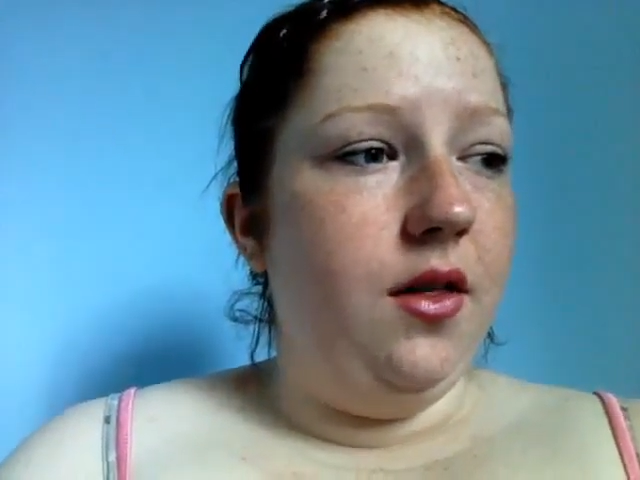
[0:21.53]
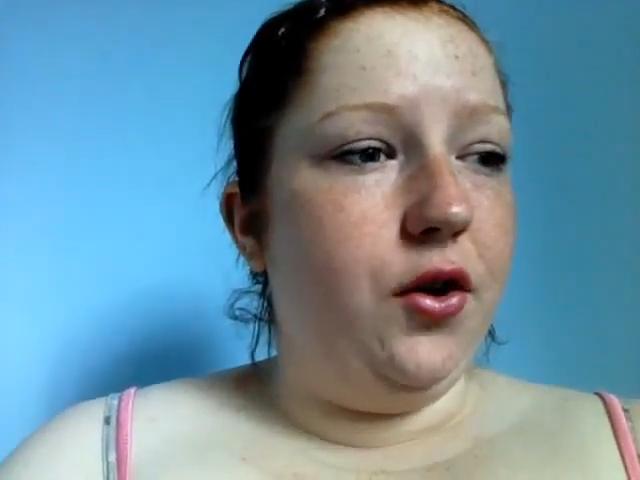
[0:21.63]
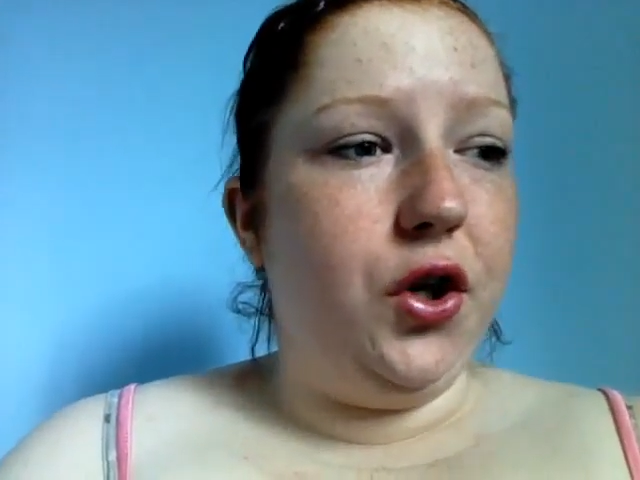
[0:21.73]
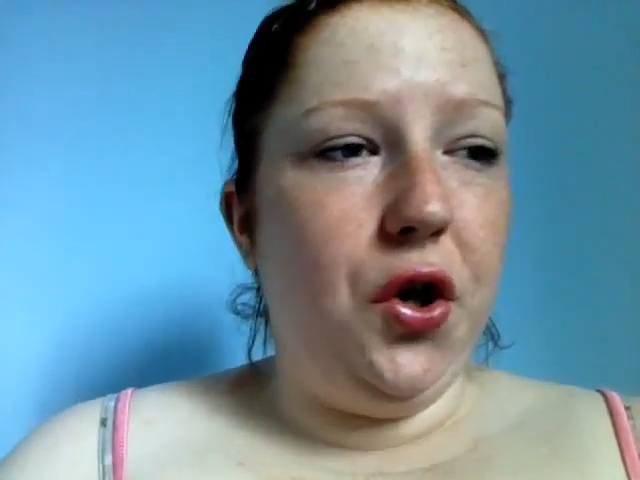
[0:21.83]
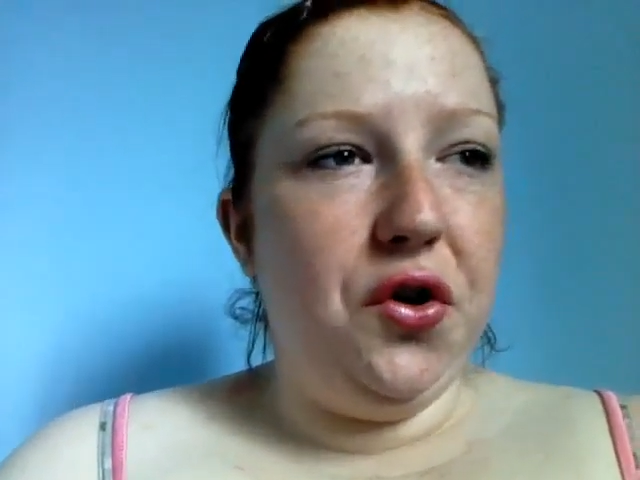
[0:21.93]

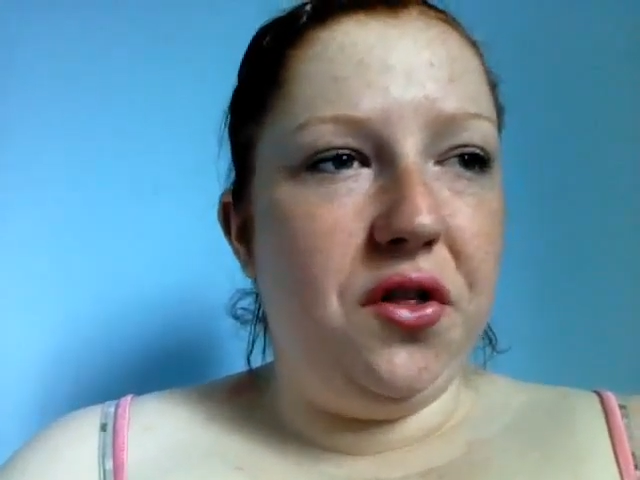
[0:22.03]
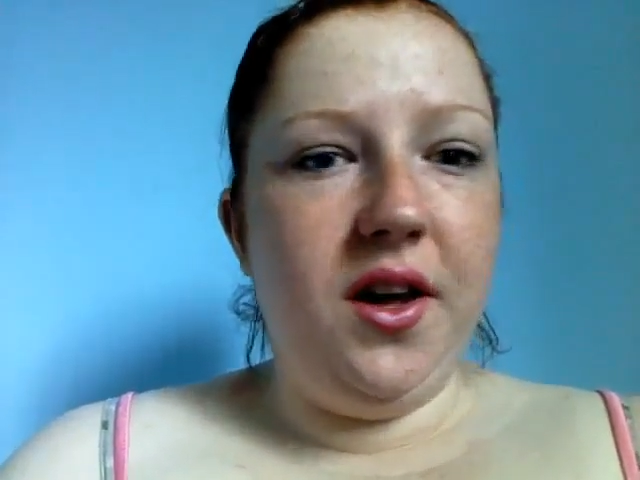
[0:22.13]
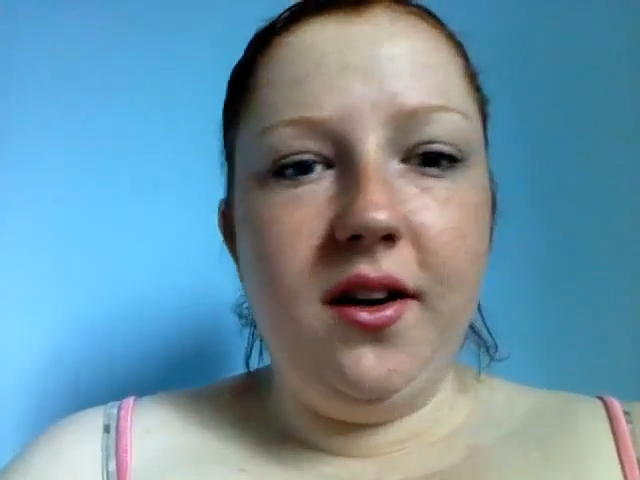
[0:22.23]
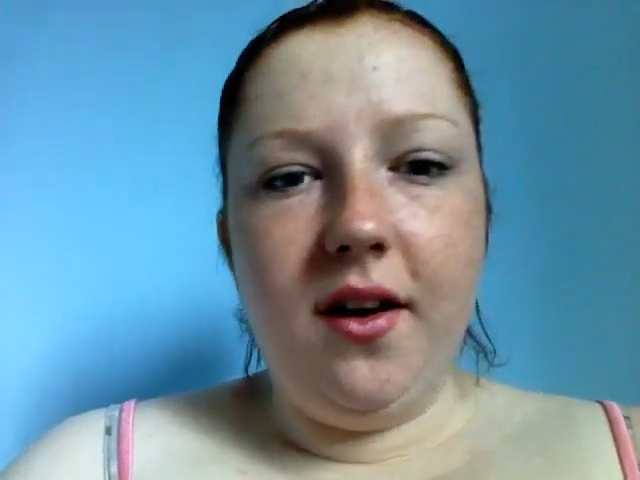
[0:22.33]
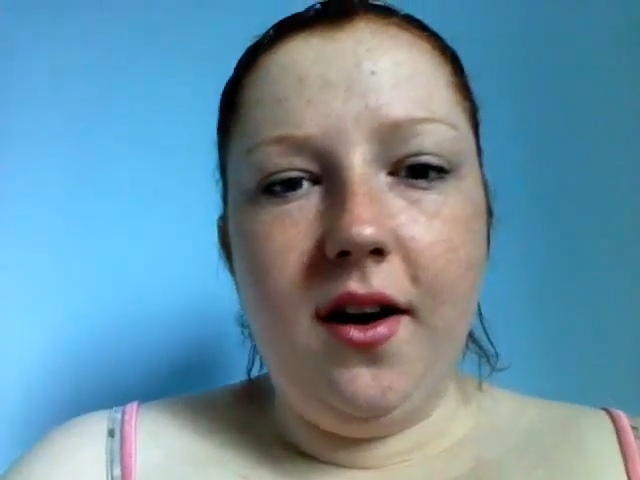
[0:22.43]
They're cute to
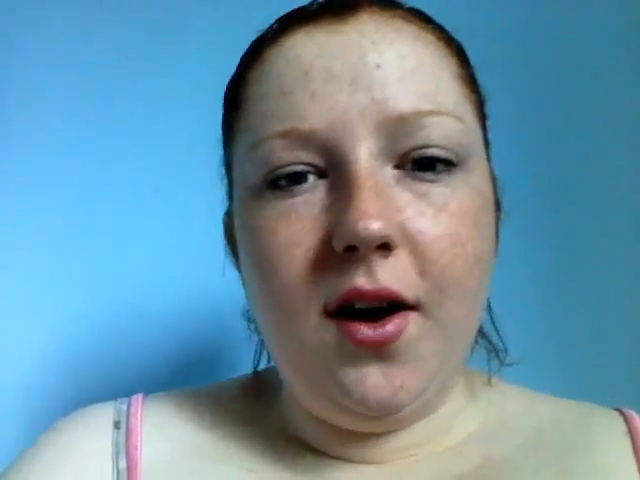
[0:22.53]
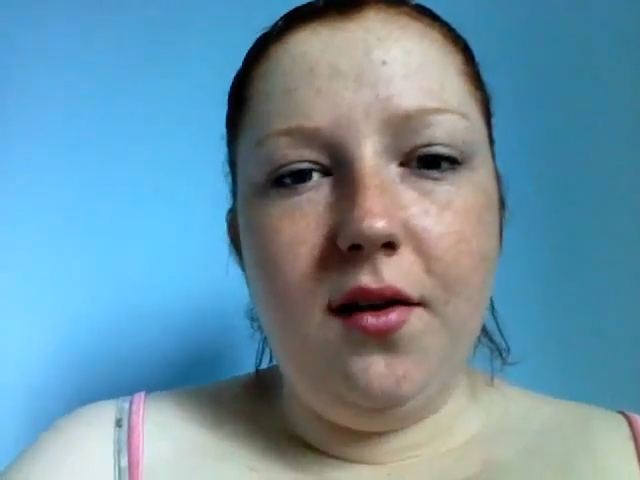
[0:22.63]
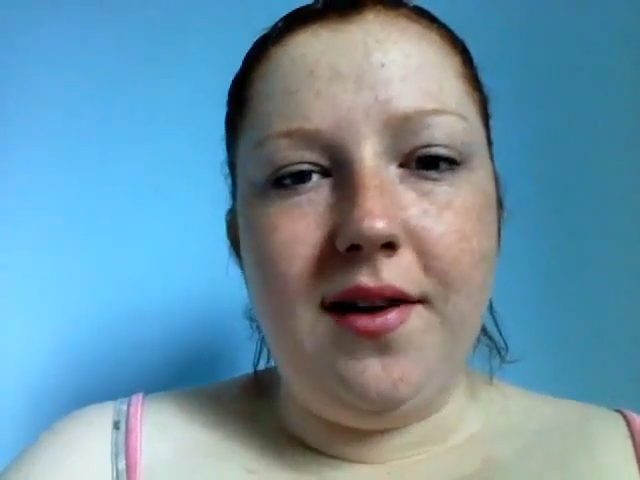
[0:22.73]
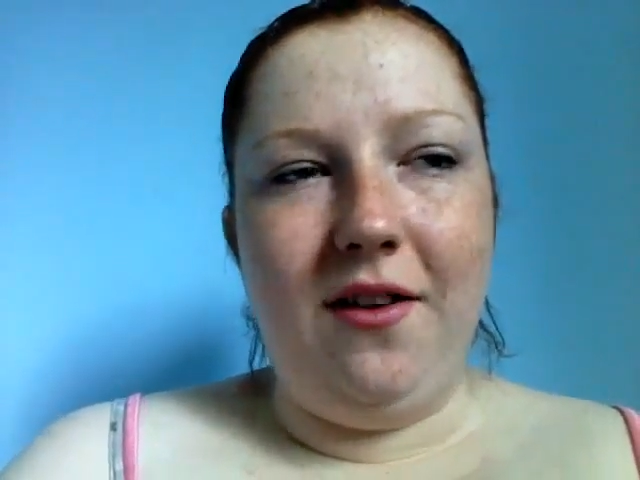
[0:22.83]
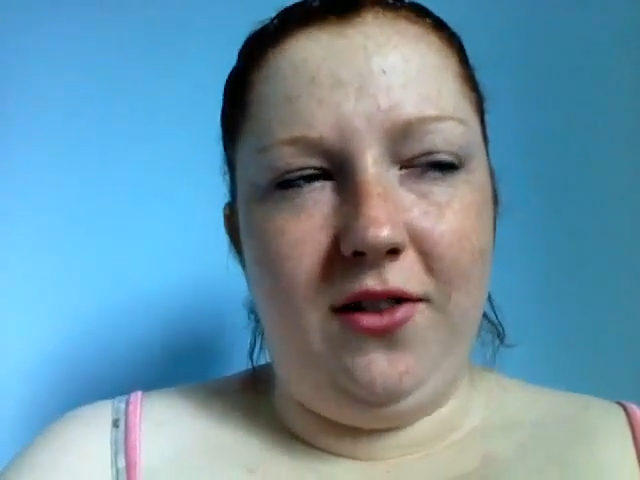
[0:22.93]
think
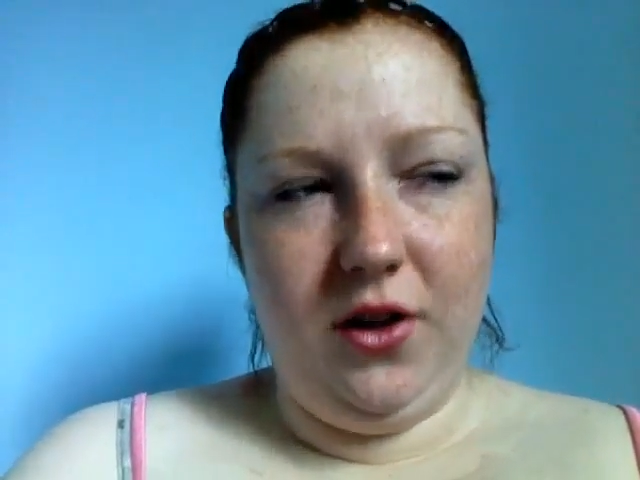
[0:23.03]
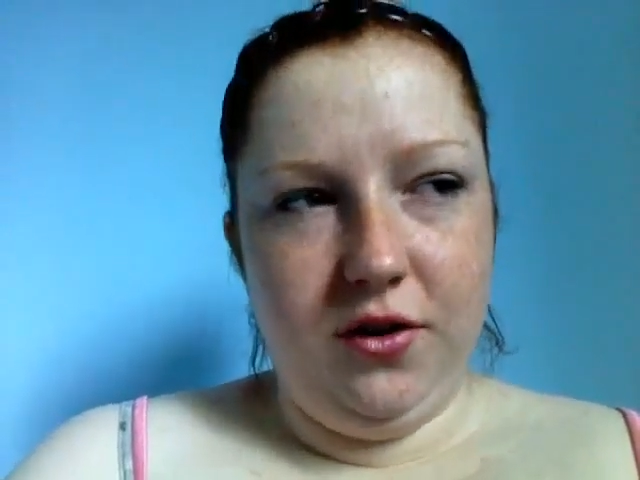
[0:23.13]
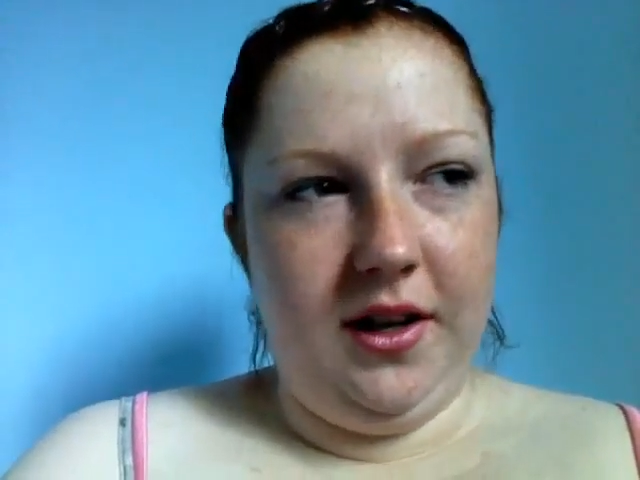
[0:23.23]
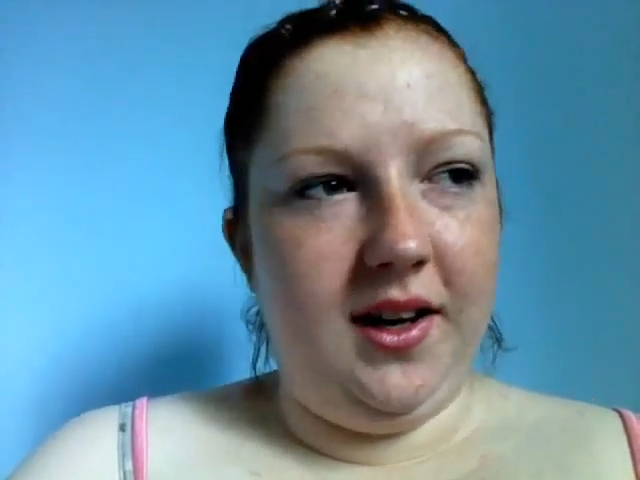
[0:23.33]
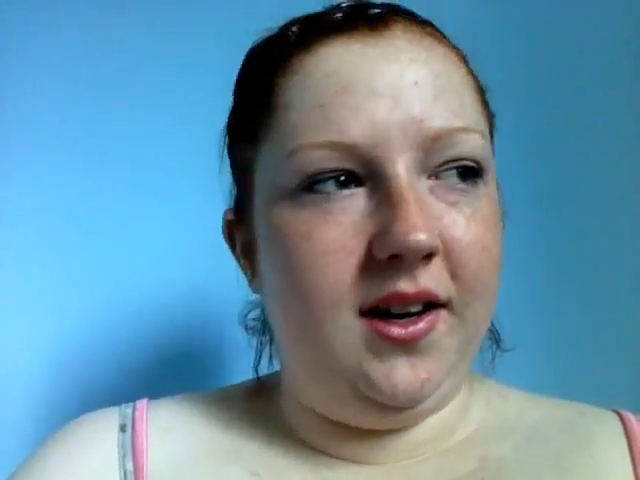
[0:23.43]
of, have such
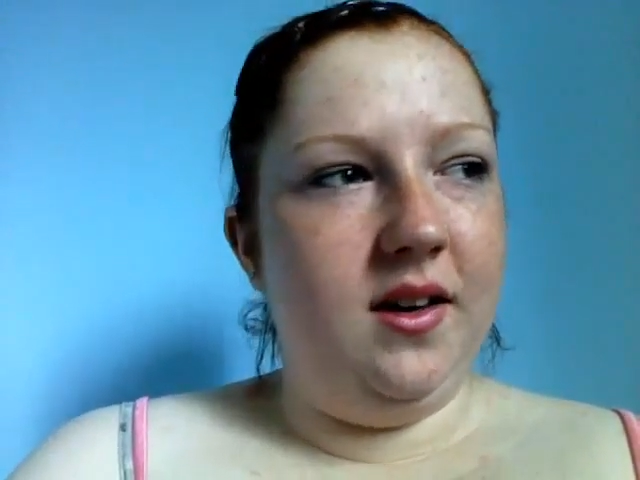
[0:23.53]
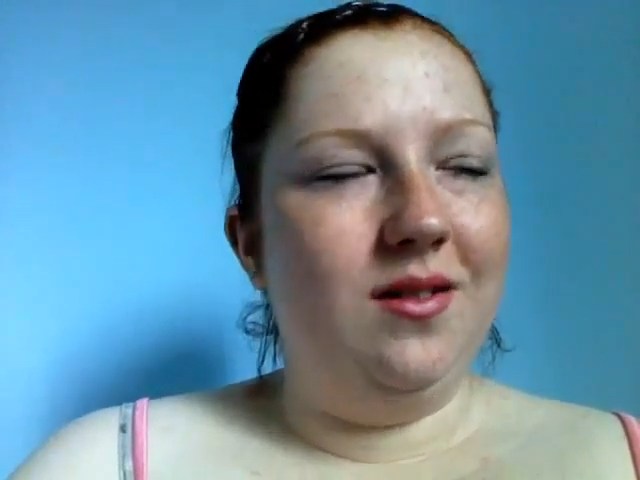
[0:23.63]
thick